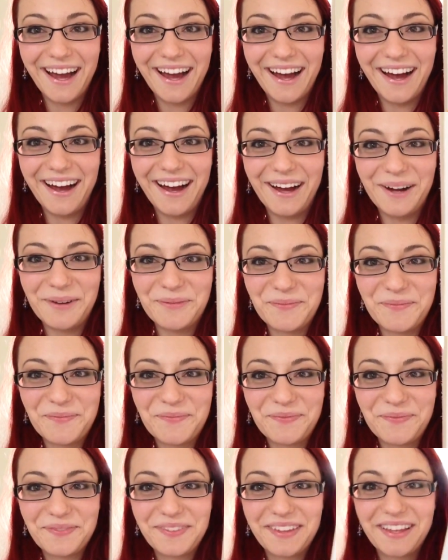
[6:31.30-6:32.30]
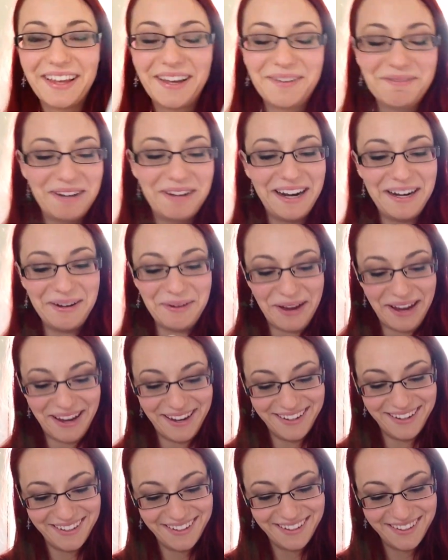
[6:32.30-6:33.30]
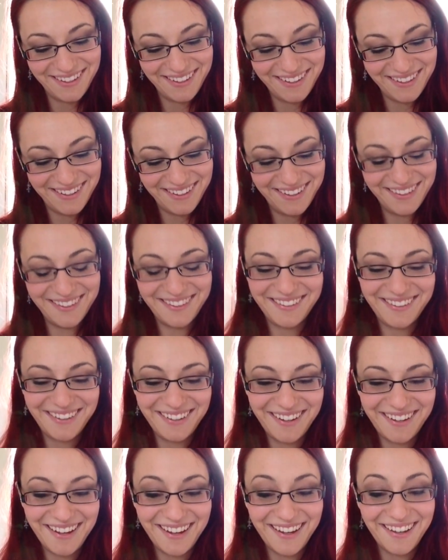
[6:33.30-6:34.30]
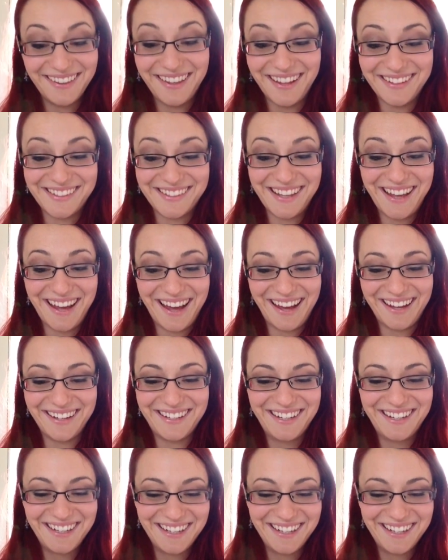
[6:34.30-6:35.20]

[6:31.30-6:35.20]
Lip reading: But anyway, that's that.